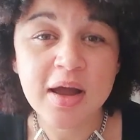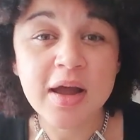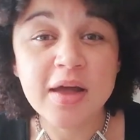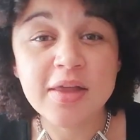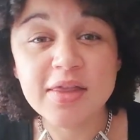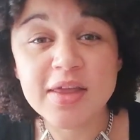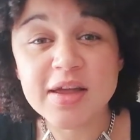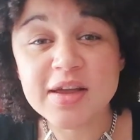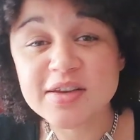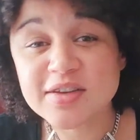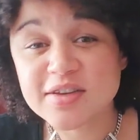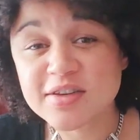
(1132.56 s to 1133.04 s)

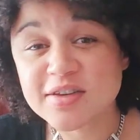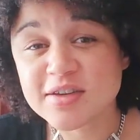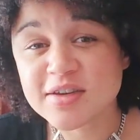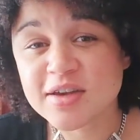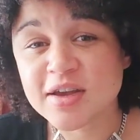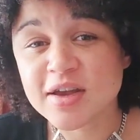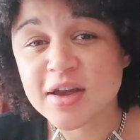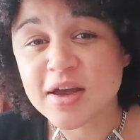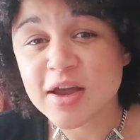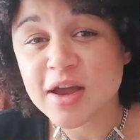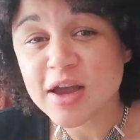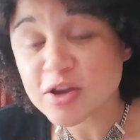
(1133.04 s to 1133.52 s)
This
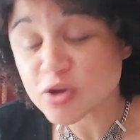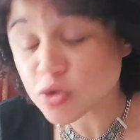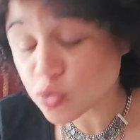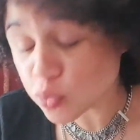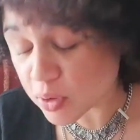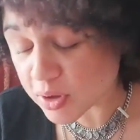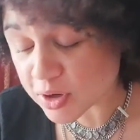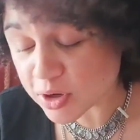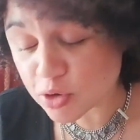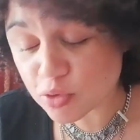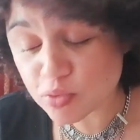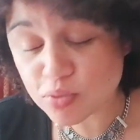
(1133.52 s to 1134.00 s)
is
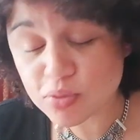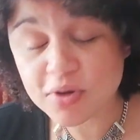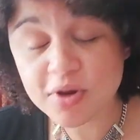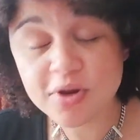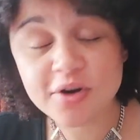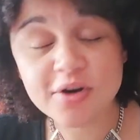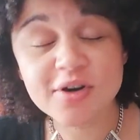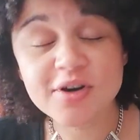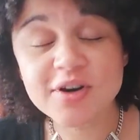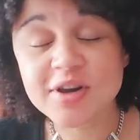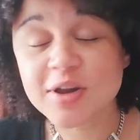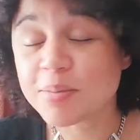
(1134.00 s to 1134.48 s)
where you
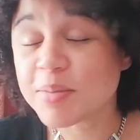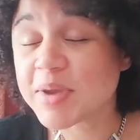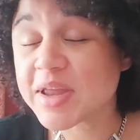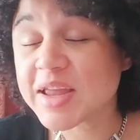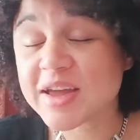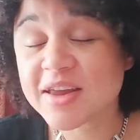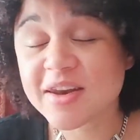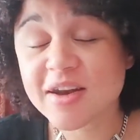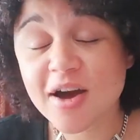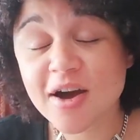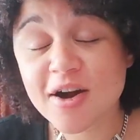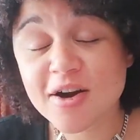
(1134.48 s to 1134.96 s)
learn to be
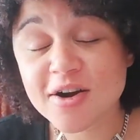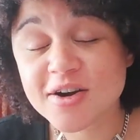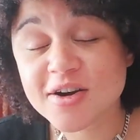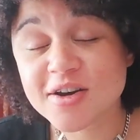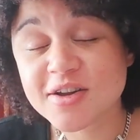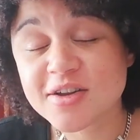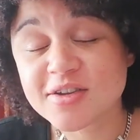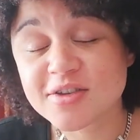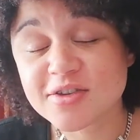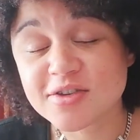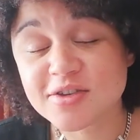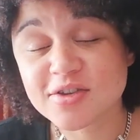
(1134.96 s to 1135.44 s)
an
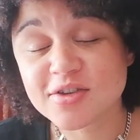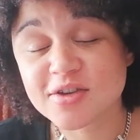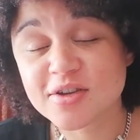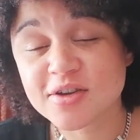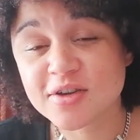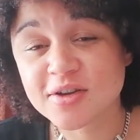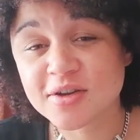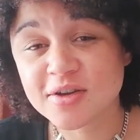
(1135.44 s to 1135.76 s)
artist,